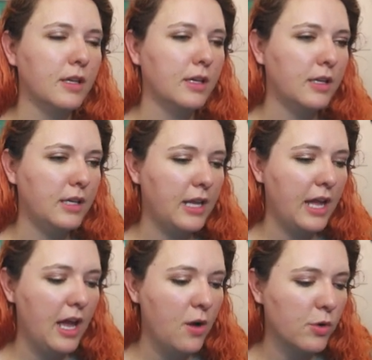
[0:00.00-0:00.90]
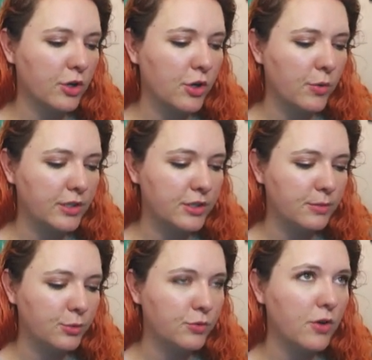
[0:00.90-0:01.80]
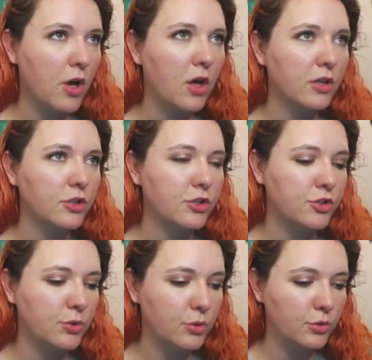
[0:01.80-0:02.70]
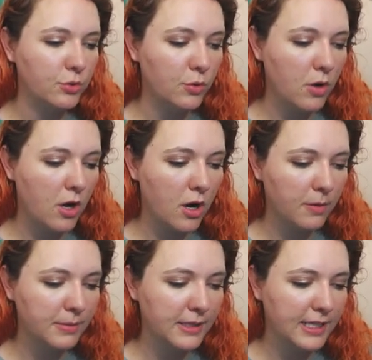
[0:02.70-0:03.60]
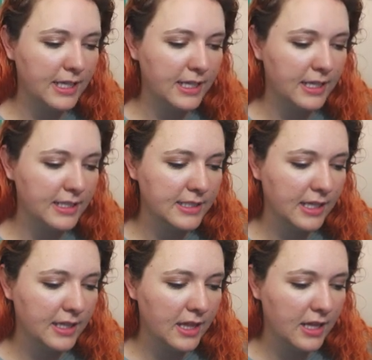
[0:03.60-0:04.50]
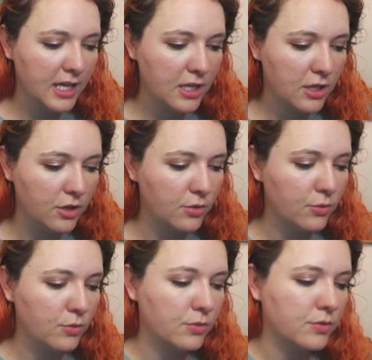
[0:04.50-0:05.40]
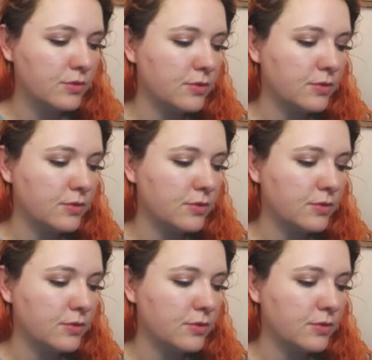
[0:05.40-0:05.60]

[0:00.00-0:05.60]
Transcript: Now we're going to move on to our please and thank yous.